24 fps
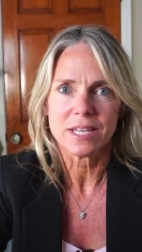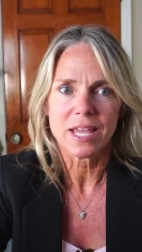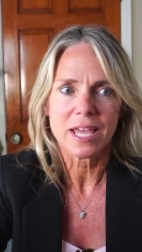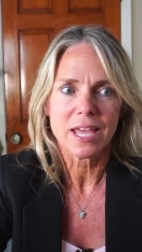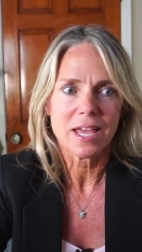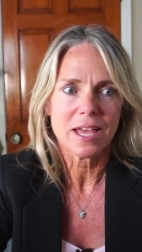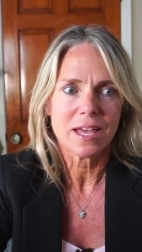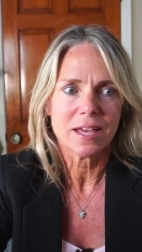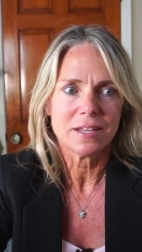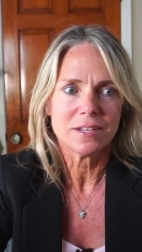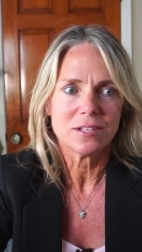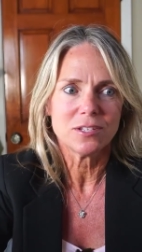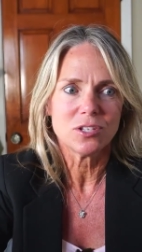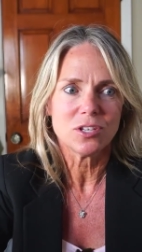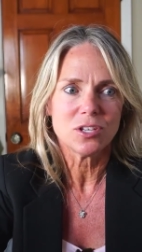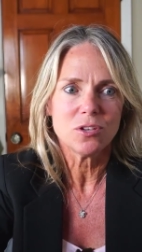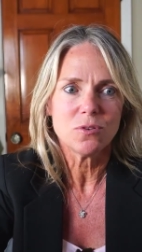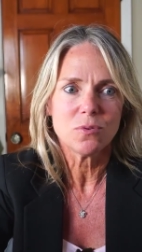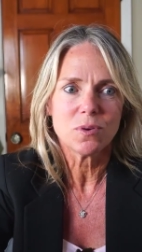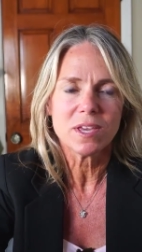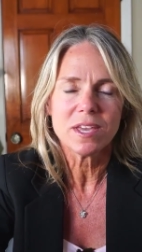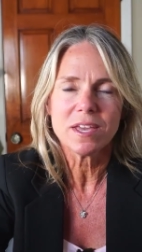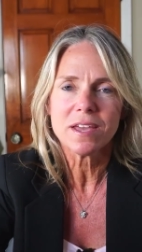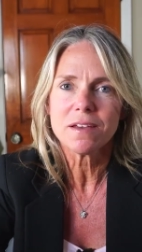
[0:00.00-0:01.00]
and
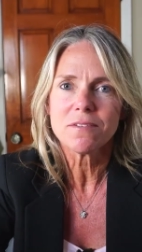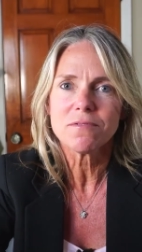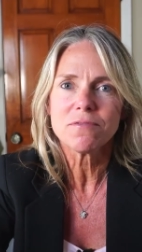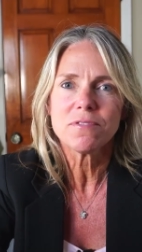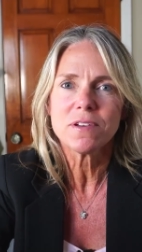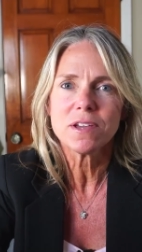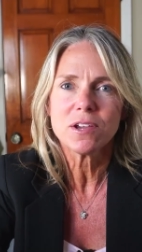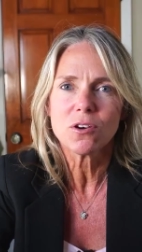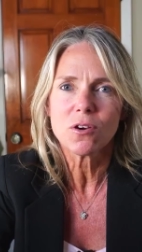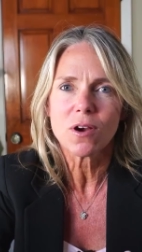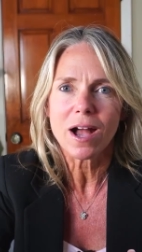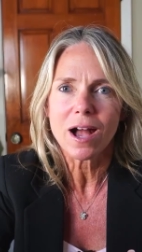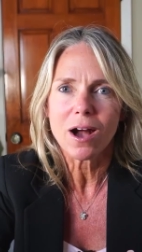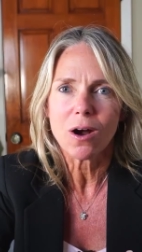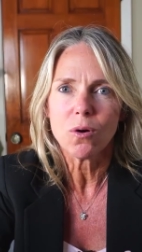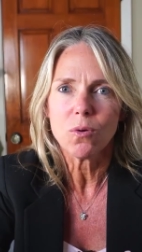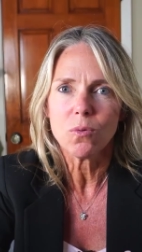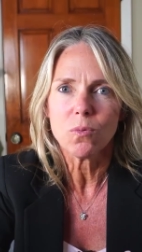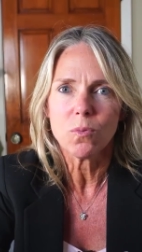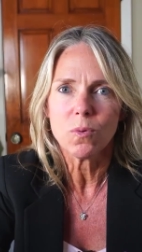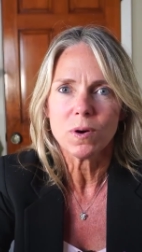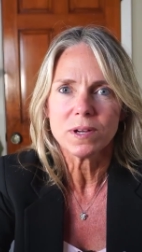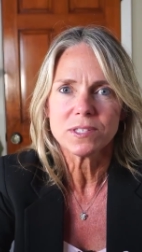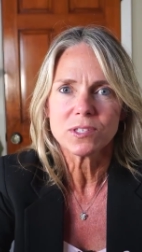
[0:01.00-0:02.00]
you can't figure
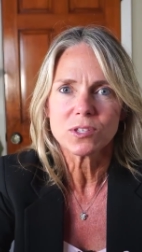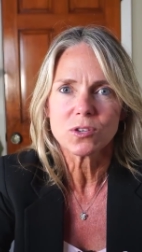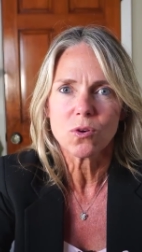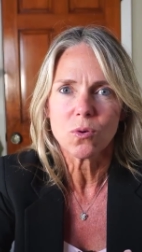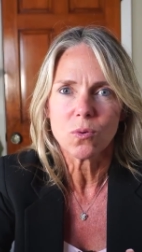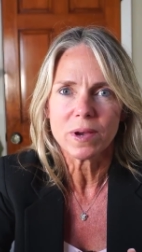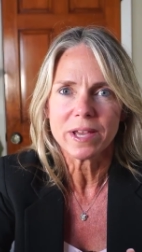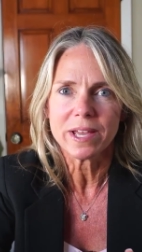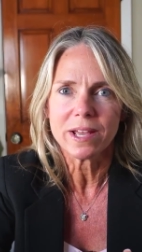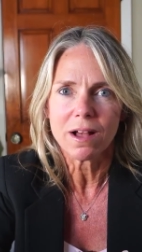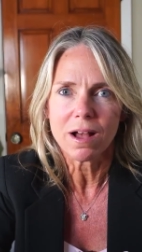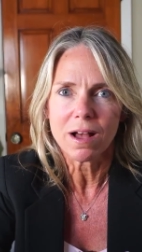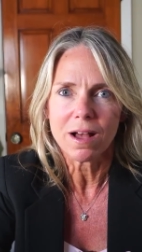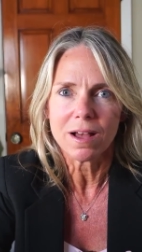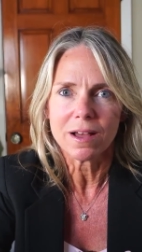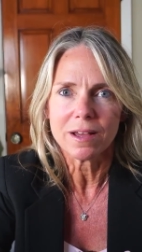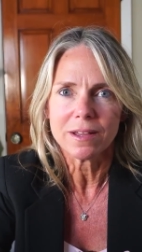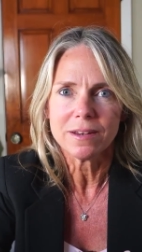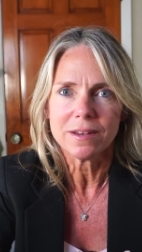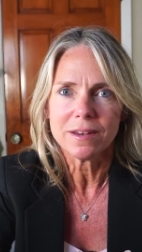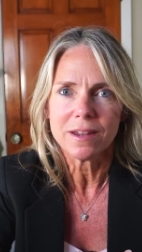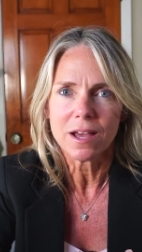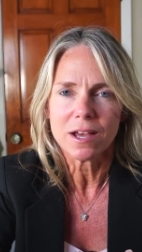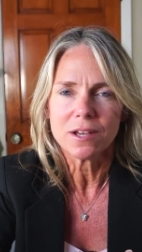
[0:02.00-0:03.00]
out what's going
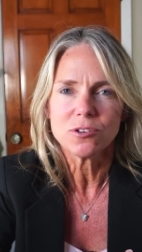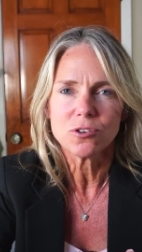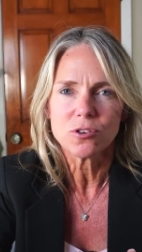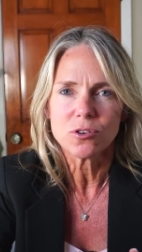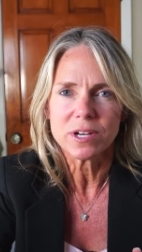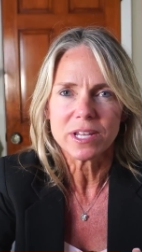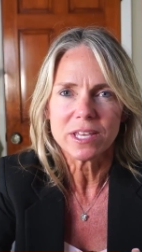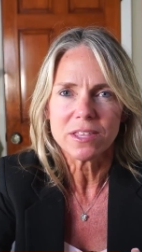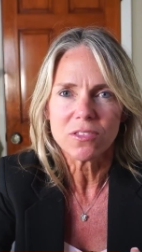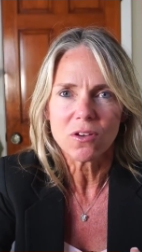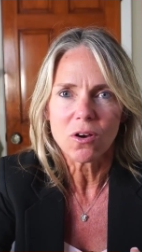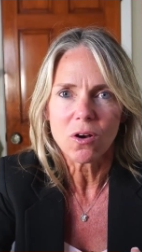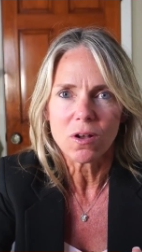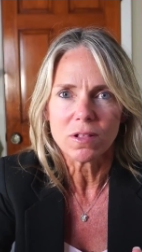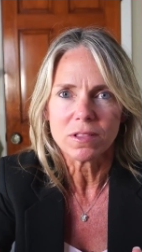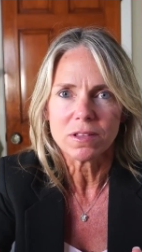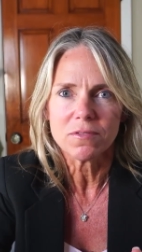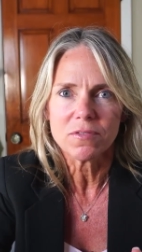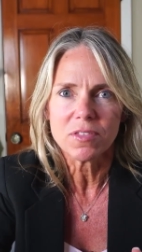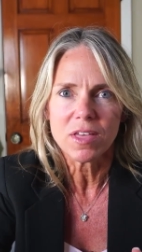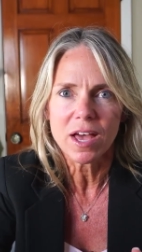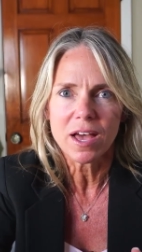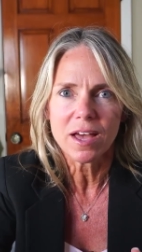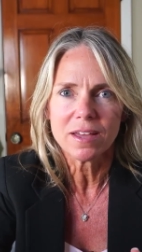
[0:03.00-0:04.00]
on underneath all
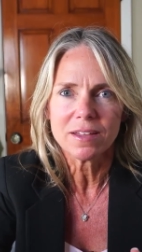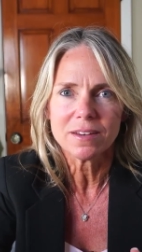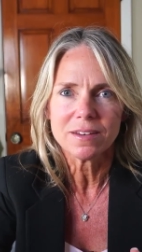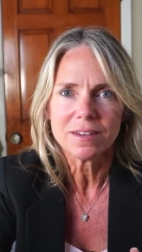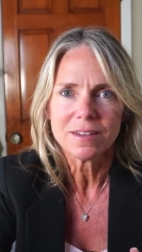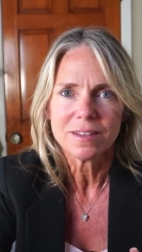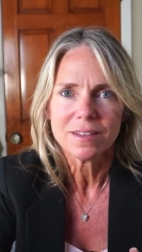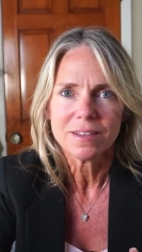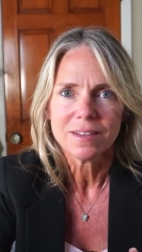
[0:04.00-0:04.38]
of that,